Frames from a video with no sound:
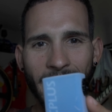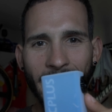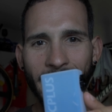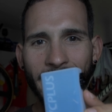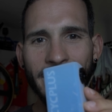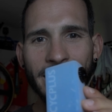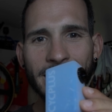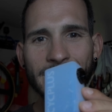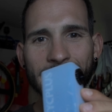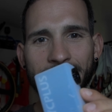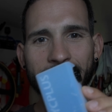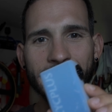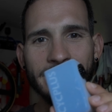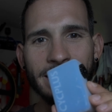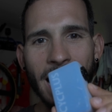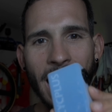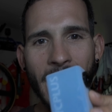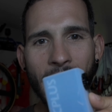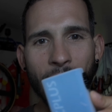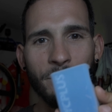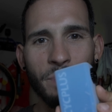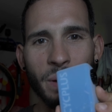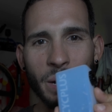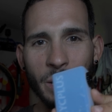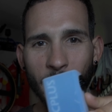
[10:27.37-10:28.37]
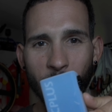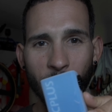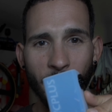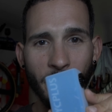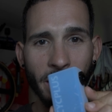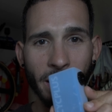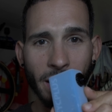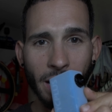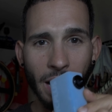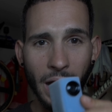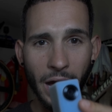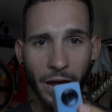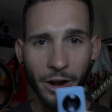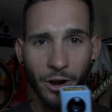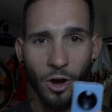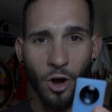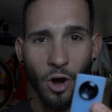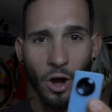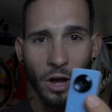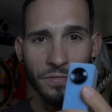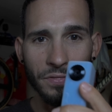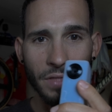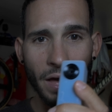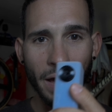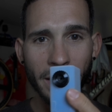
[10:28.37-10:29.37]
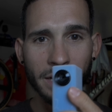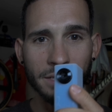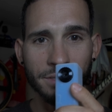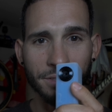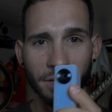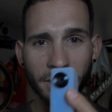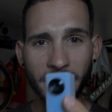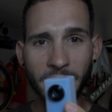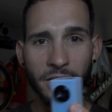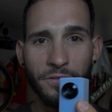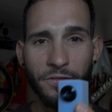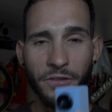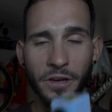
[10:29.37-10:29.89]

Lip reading: it is not very big at all, and that is a key